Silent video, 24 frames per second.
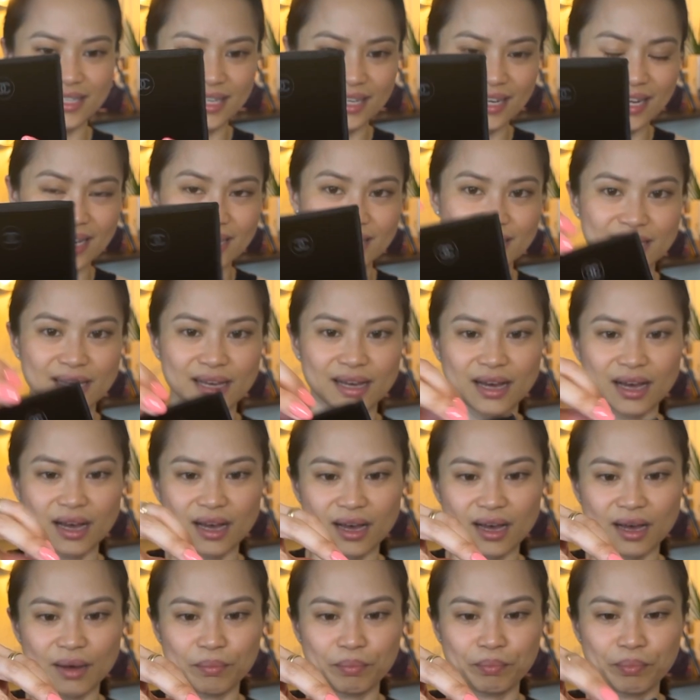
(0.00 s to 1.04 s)
it has
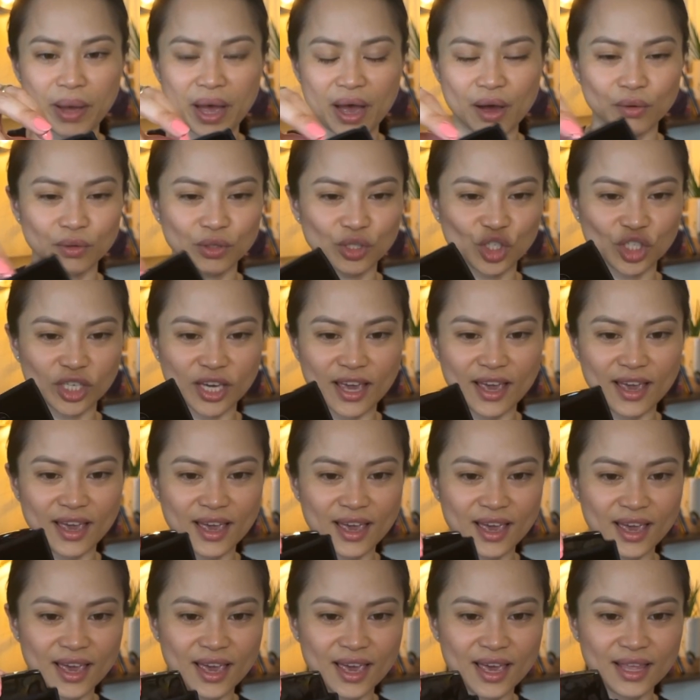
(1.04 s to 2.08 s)
a pouch,
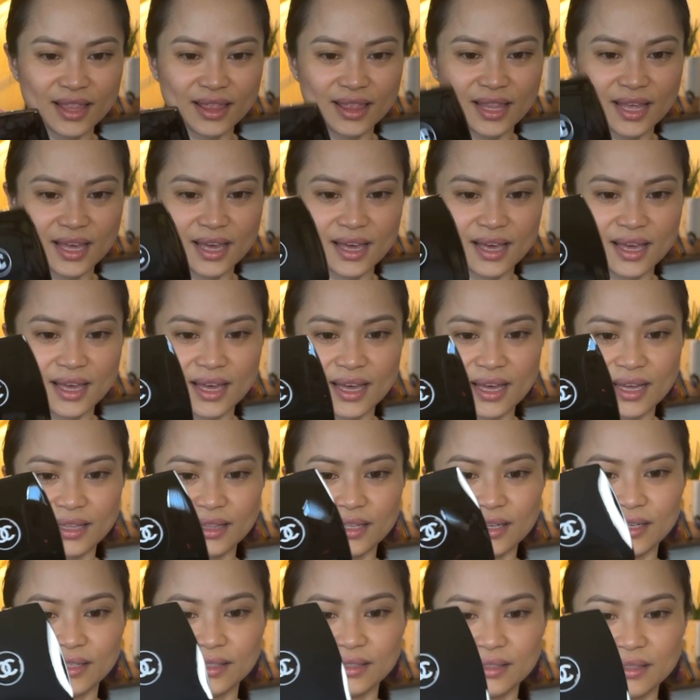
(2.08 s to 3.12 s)
and
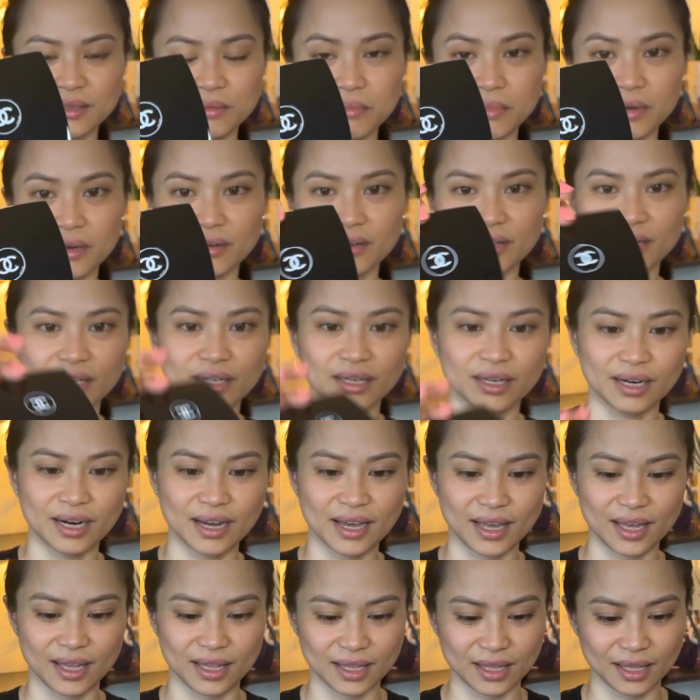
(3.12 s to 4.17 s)
there's the mirror,
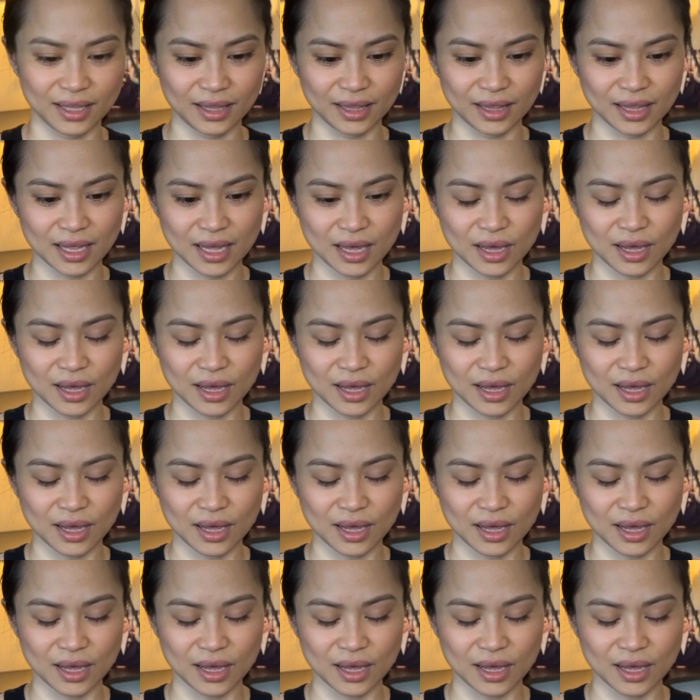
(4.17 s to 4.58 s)
and